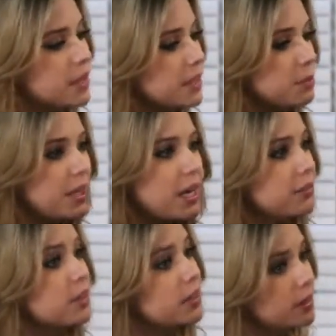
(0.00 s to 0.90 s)
pretend to be
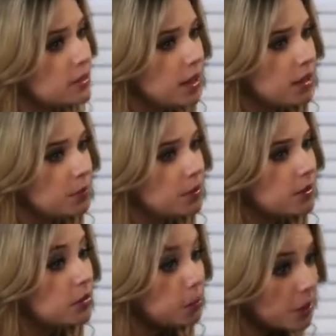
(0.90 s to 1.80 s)
having a good time
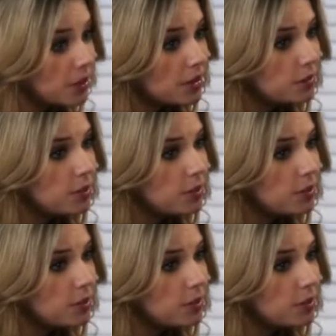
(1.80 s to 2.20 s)
for me,